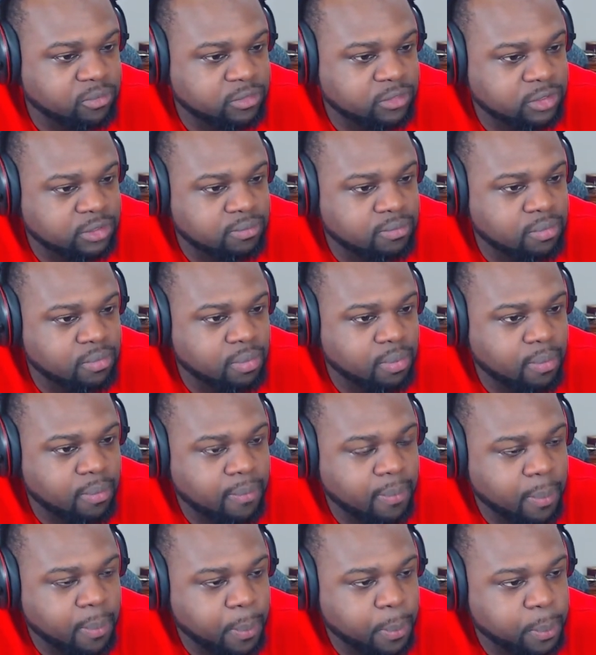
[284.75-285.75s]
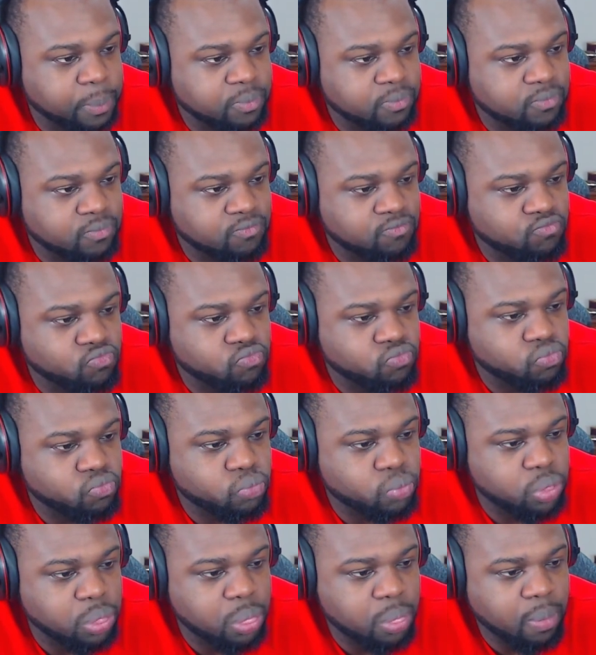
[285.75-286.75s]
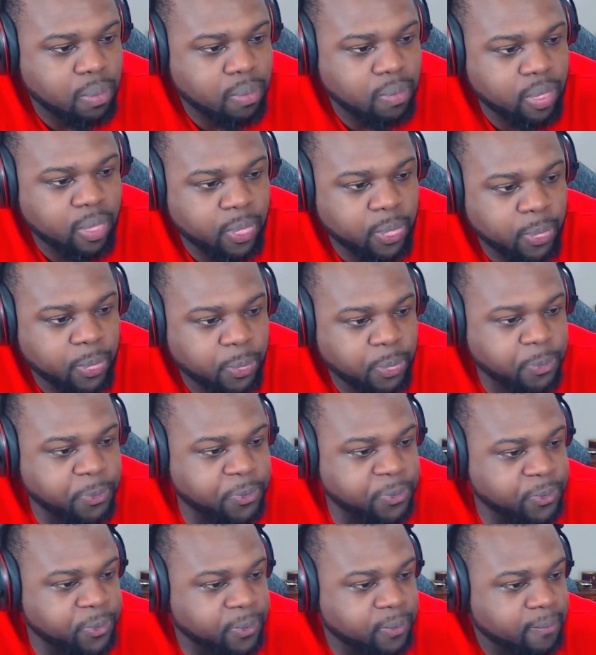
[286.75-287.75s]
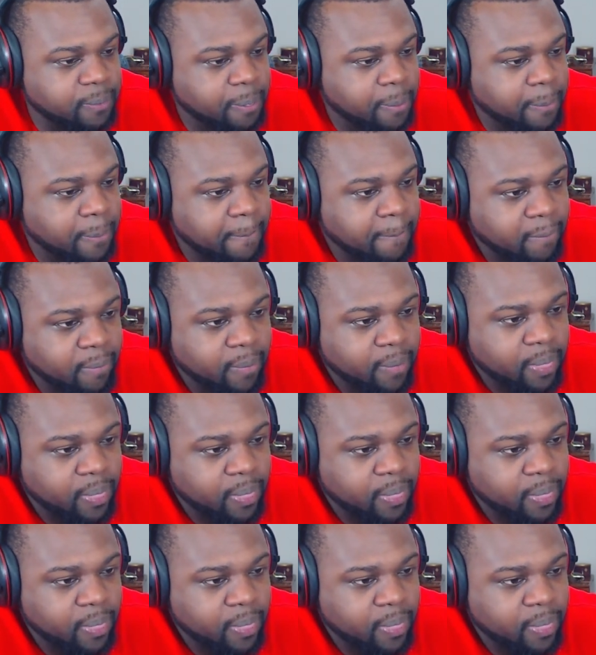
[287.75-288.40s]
Oh, I would do anything for